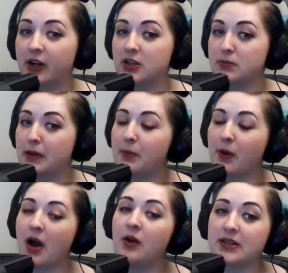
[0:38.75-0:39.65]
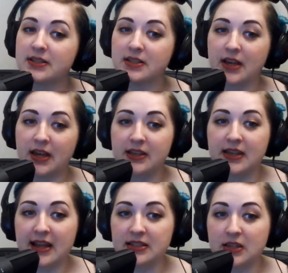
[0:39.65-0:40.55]
cosplay progress and
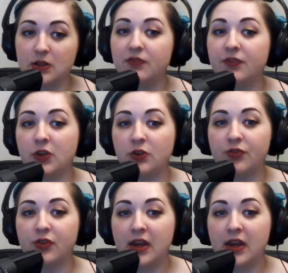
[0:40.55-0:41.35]
ask you if you've